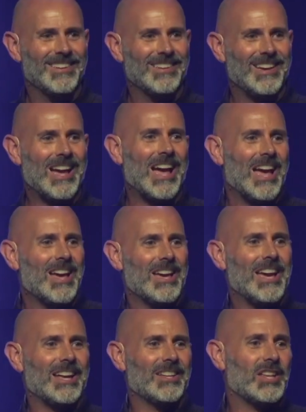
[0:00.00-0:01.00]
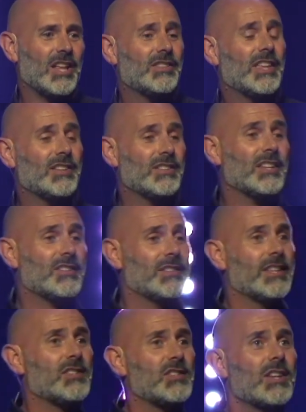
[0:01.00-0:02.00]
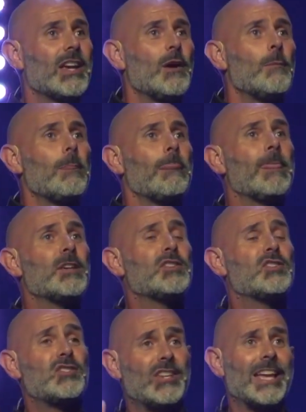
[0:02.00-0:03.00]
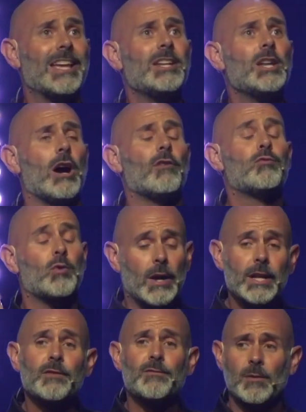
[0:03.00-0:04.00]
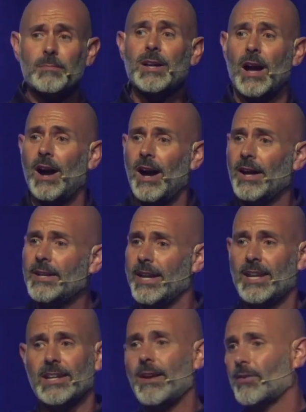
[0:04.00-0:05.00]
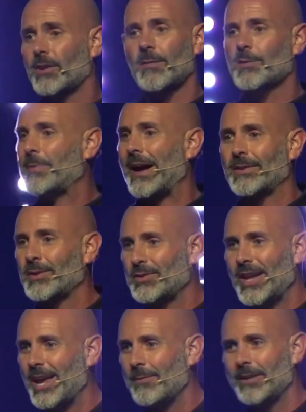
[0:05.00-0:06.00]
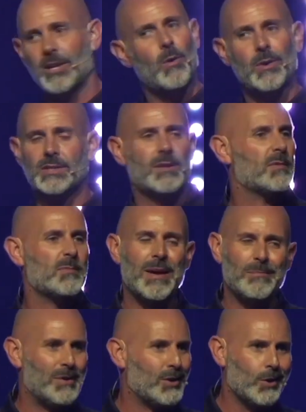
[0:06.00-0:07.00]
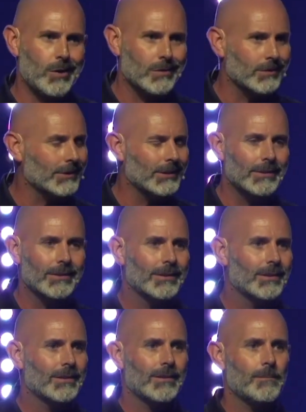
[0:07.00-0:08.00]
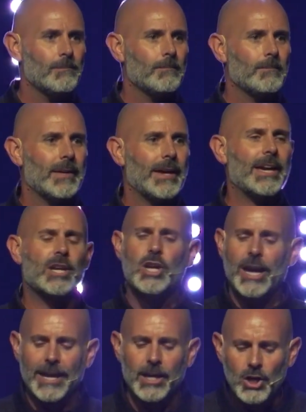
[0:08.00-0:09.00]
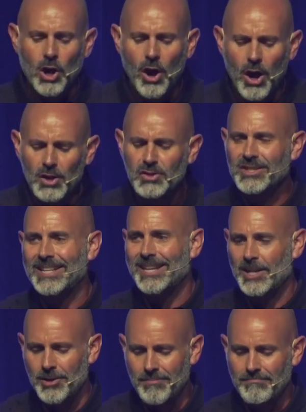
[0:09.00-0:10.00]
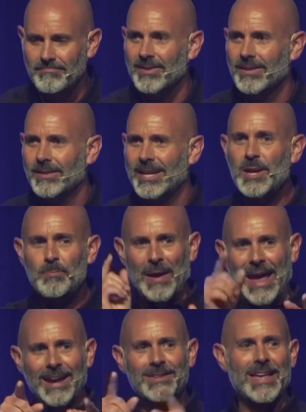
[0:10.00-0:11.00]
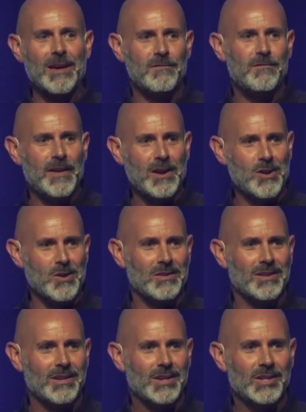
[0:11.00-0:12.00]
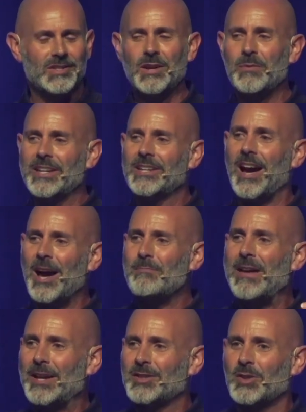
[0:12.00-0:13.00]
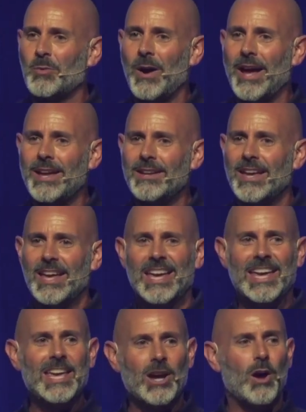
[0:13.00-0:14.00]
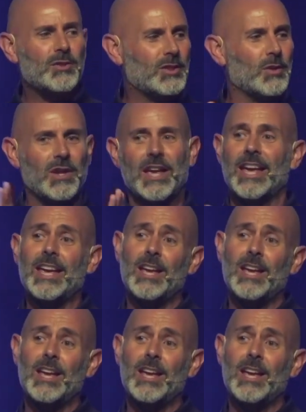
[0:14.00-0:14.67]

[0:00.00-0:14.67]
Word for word: Uh, the, the, the, the sin of running from God, it never comes back the same. It always comes back bigger. It, it cost him. He paid that fare. See, when God makes a way, he also, he